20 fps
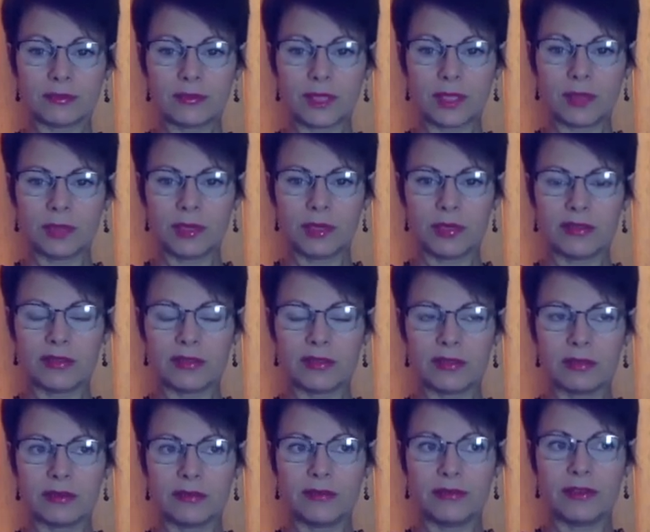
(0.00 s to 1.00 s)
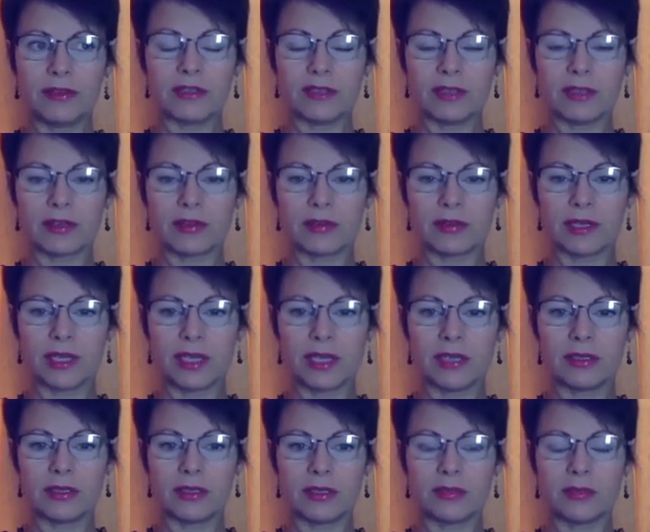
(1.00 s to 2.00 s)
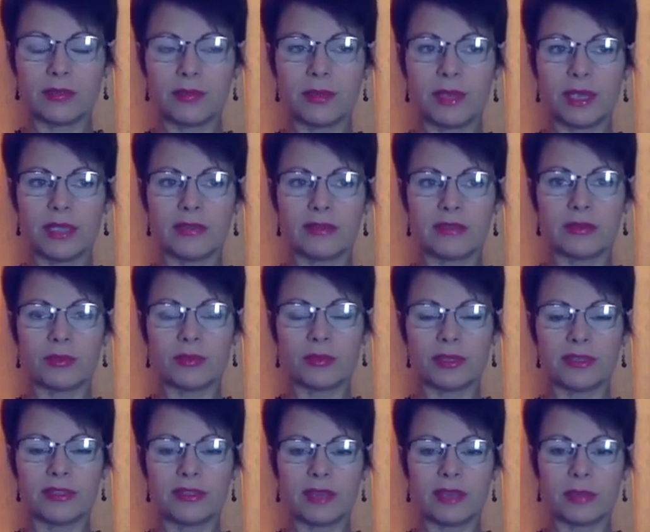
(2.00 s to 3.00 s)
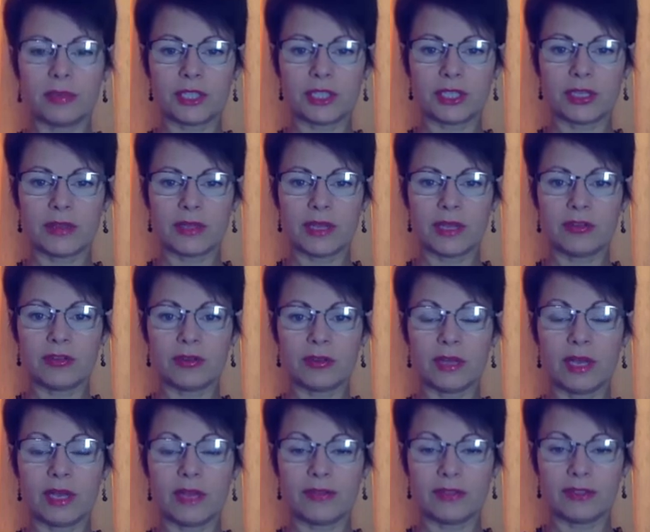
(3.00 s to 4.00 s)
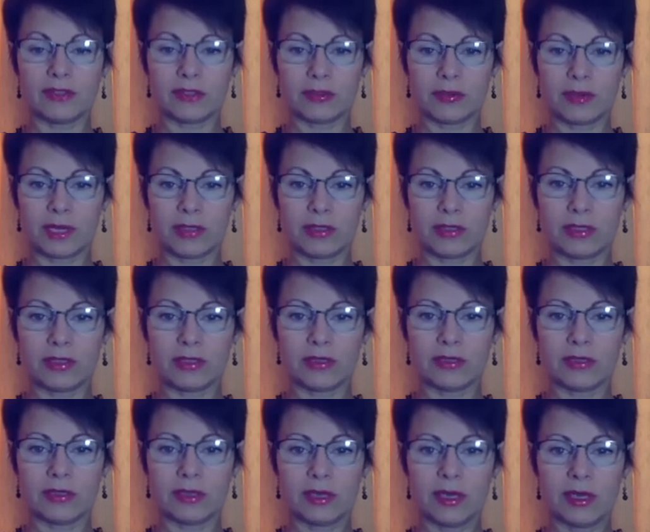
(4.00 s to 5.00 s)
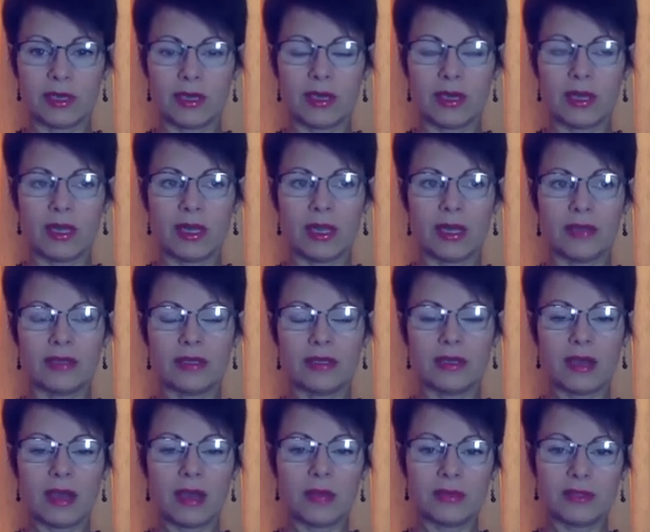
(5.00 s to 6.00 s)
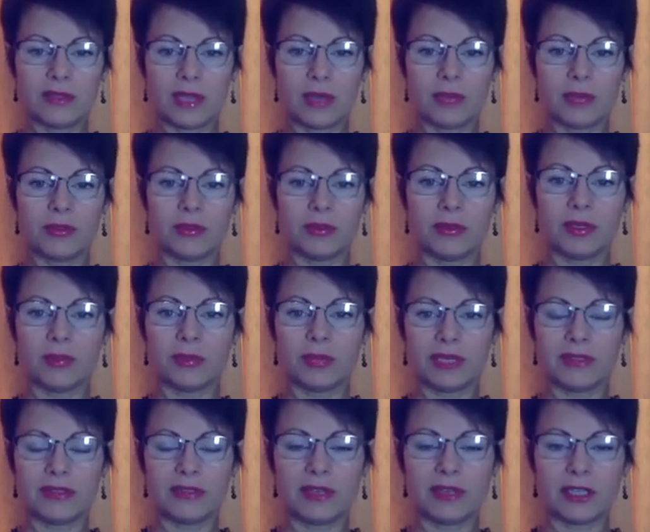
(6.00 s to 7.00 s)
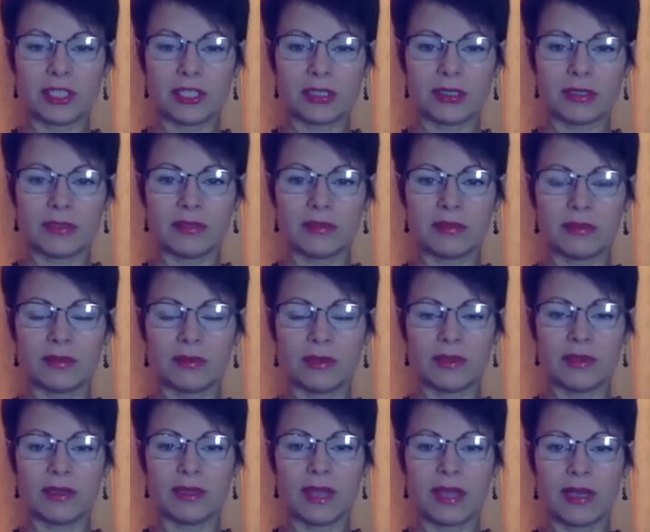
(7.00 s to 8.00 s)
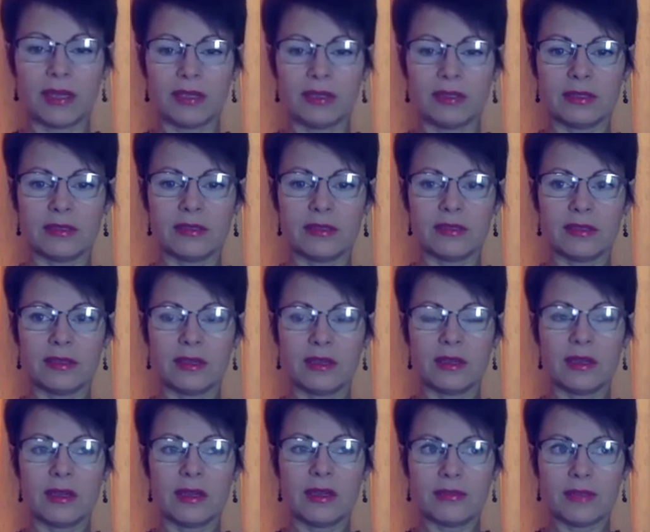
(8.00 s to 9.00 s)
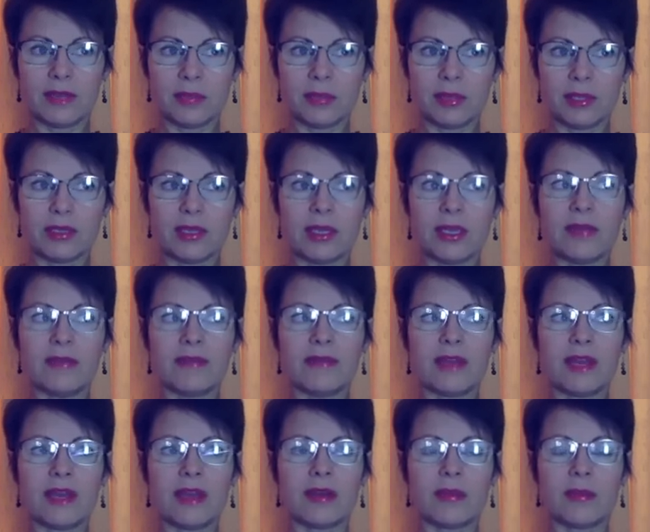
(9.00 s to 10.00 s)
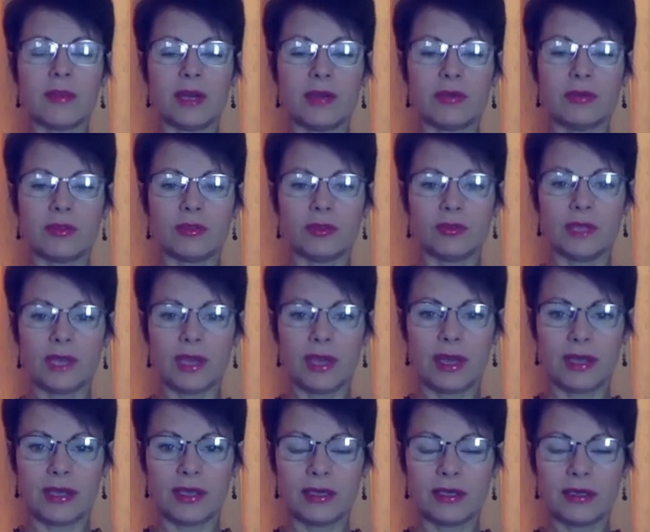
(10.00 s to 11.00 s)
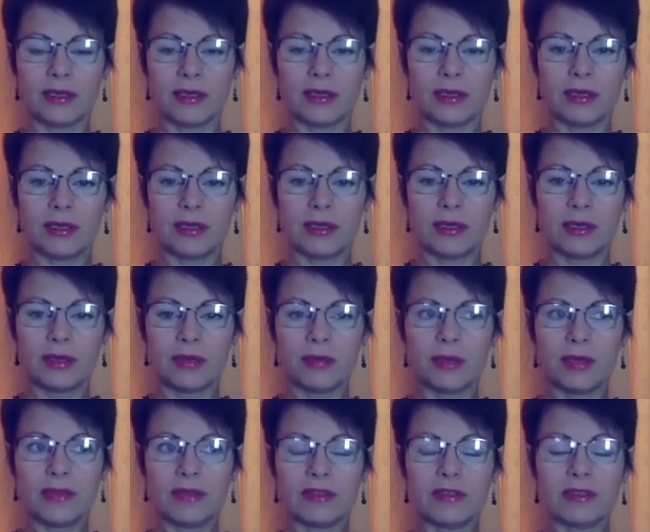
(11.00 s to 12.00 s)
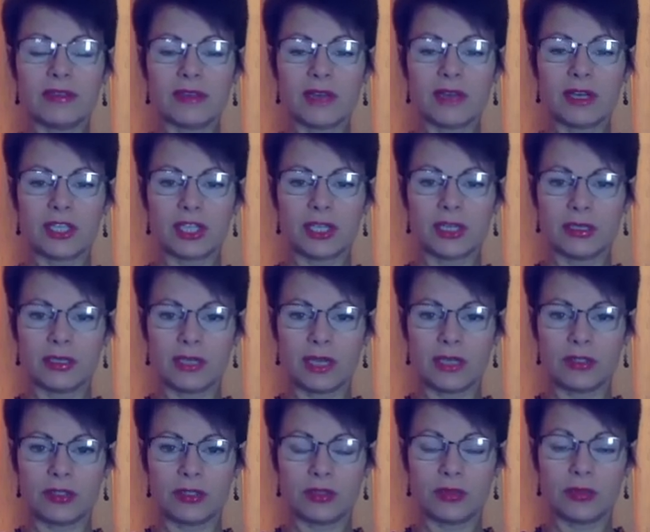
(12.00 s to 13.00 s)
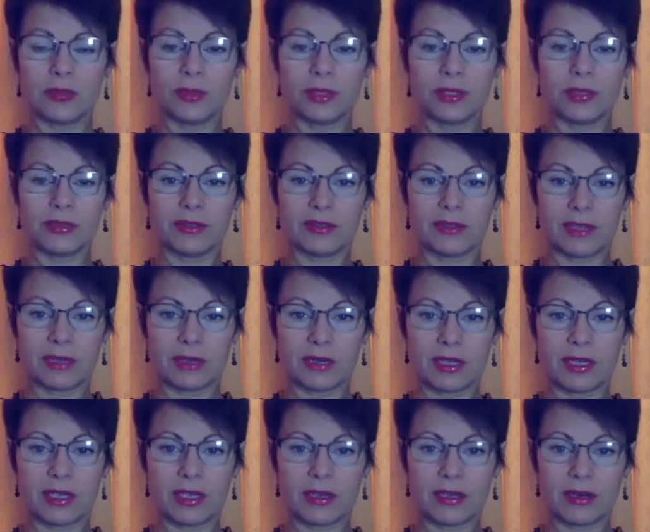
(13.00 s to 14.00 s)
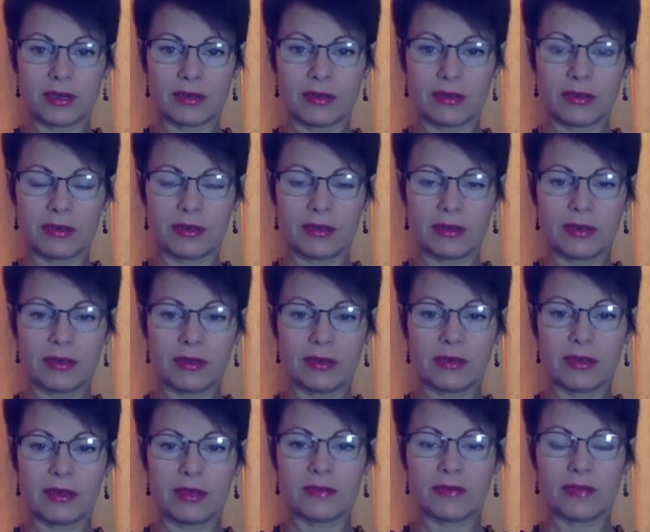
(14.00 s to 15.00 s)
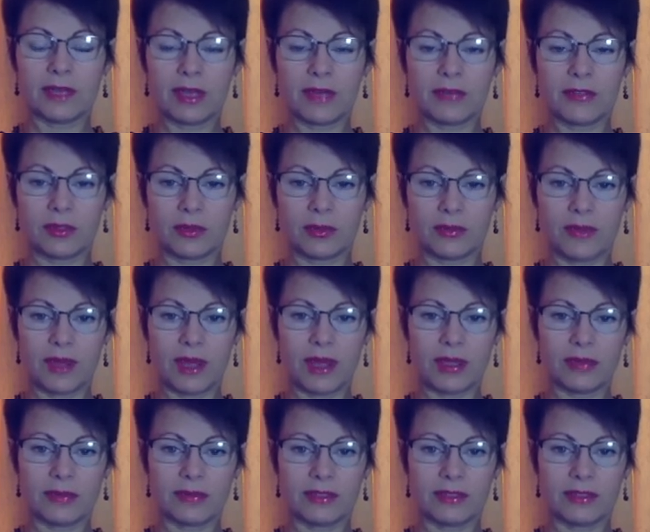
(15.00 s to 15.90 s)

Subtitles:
because fears are created based on perception that your life is threatened. And it comes up during my sessions with clients. They believe they are about to die, but this is actually not true, because they are here, they have survived.